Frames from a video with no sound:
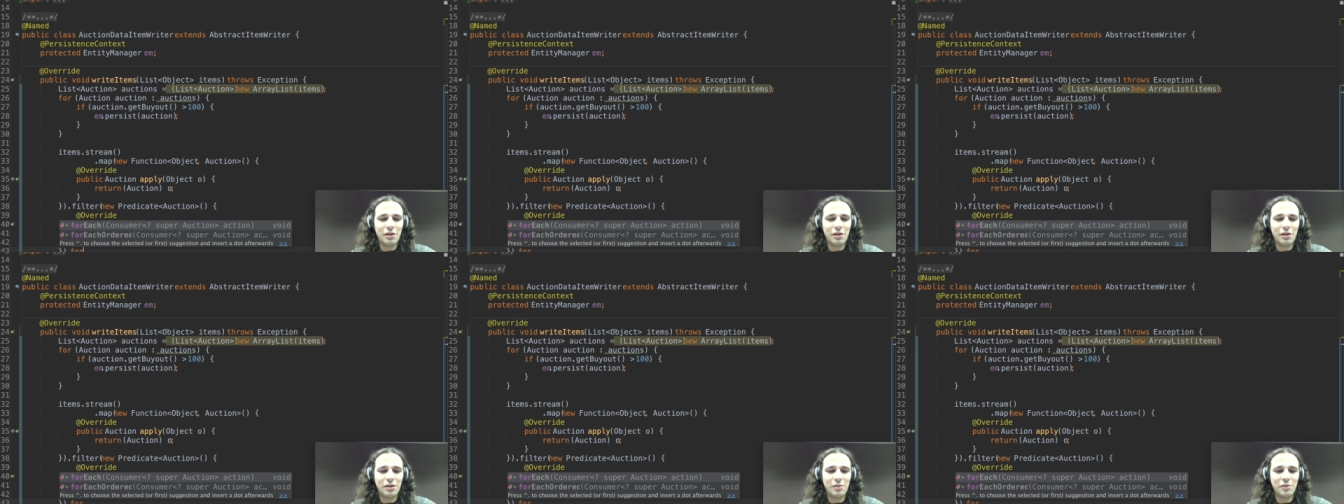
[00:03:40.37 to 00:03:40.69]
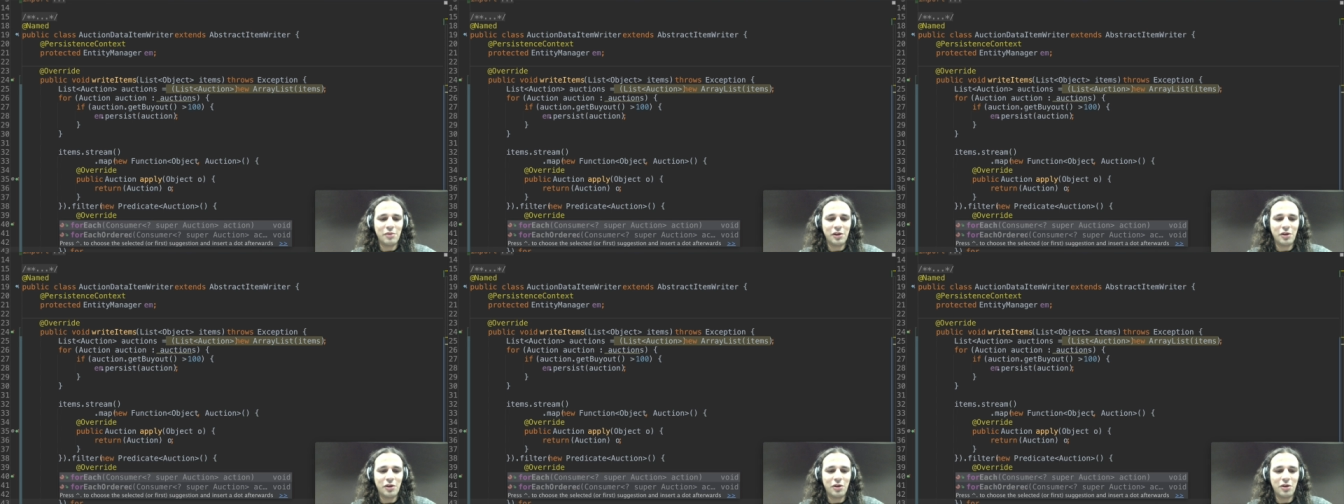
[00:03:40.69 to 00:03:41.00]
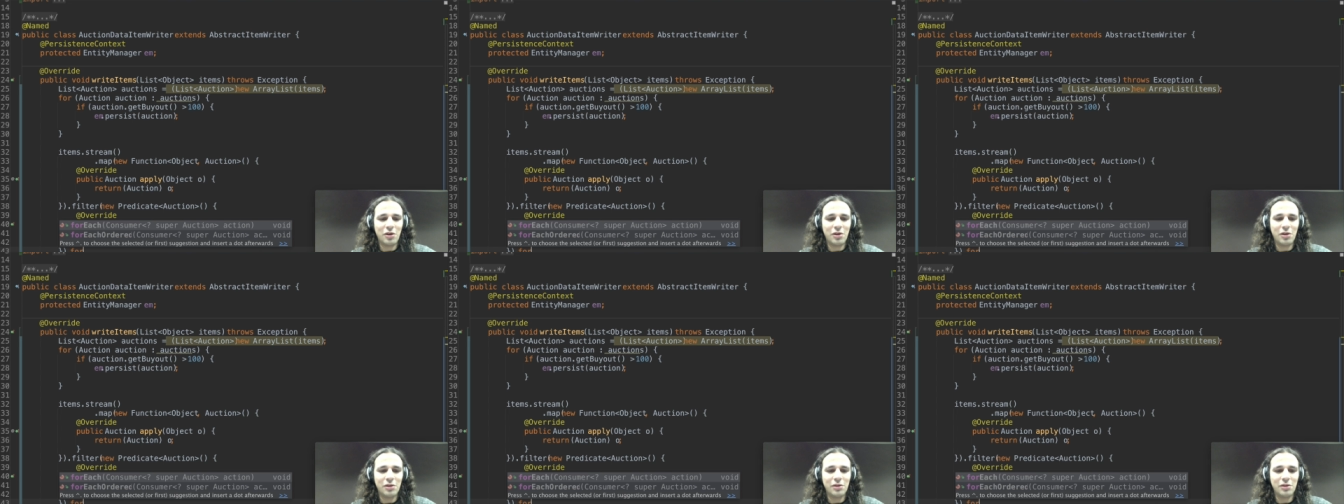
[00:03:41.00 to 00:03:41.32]
something
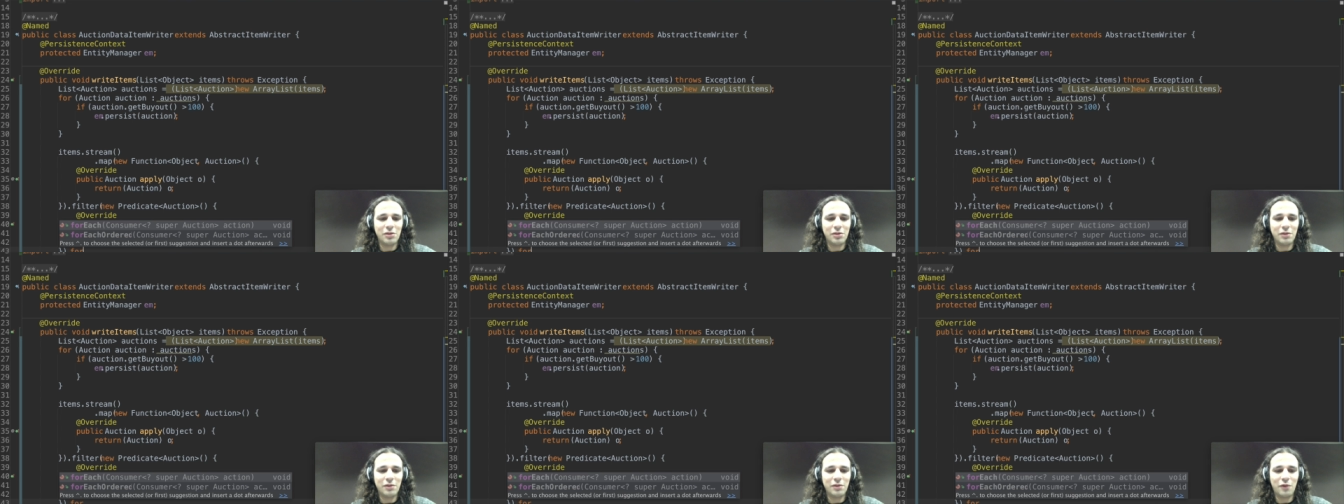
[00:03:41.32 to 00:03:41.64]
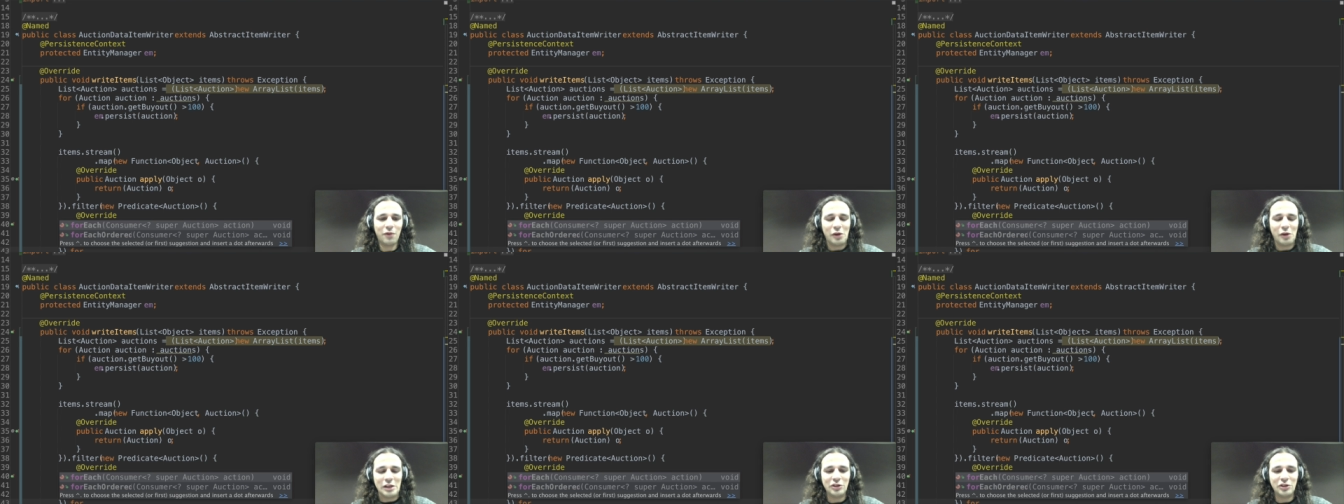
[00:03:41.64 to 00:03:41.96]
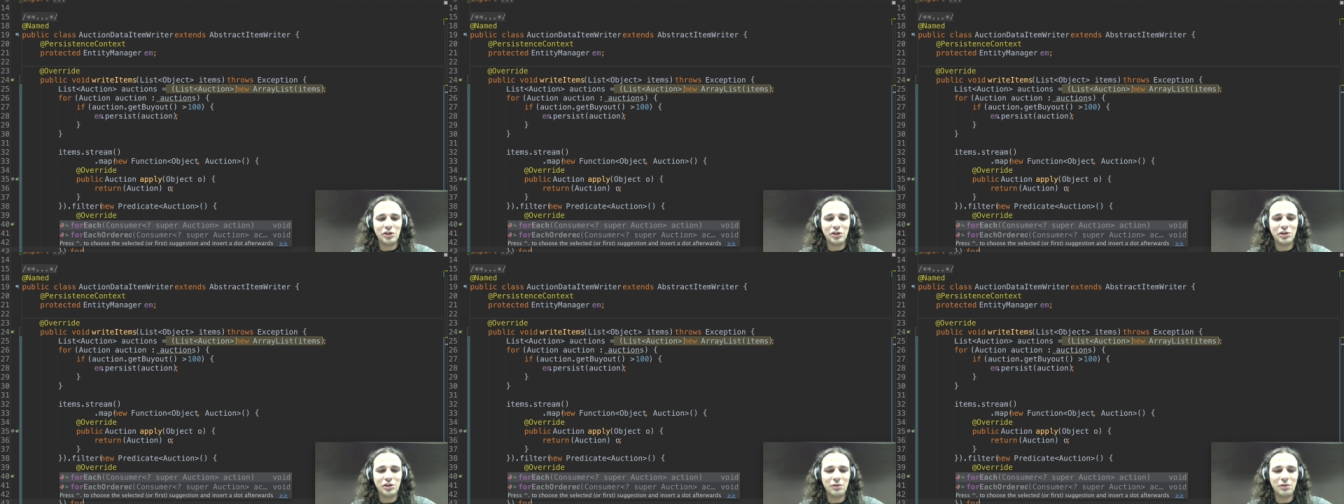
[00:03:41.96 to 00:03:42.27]
called the for
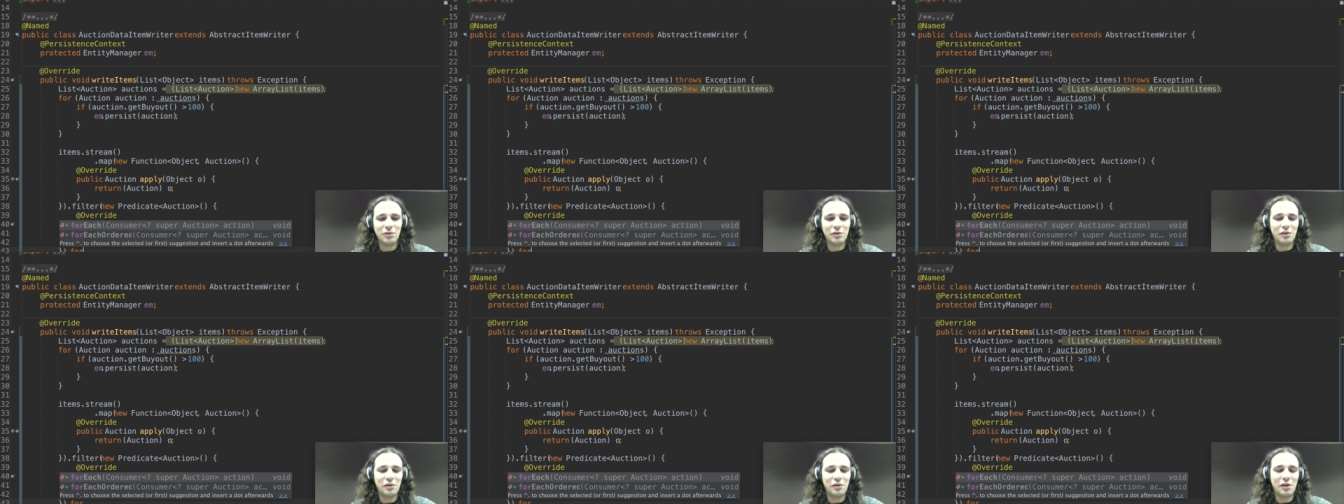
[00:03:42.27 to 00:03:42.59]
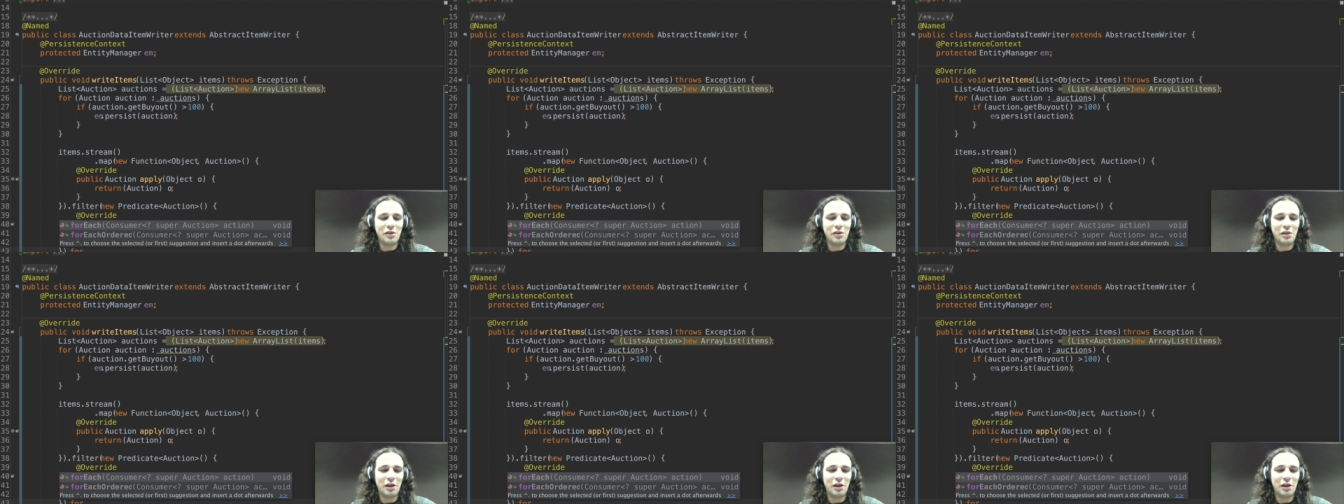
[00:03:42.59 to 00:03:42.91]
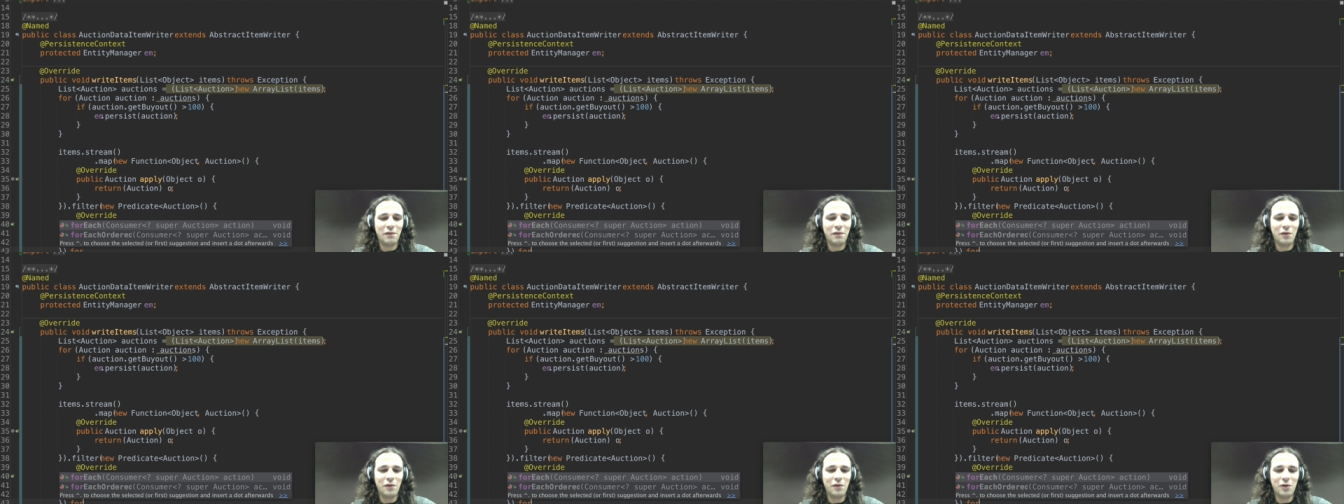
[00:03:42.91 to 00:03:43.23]
each. It's kind of like a
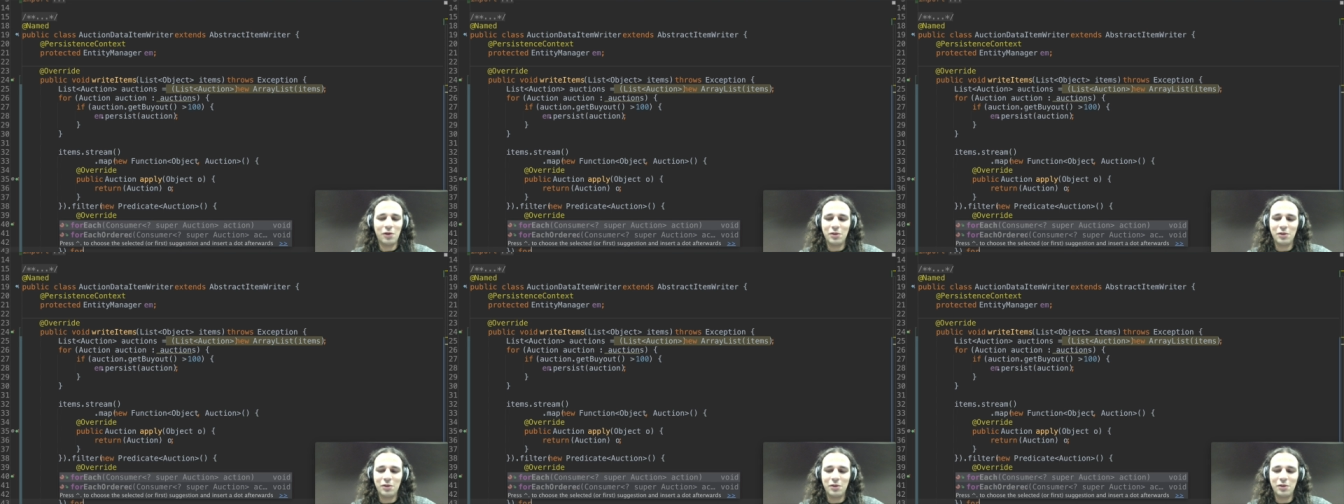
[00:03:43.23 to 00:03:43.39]
for,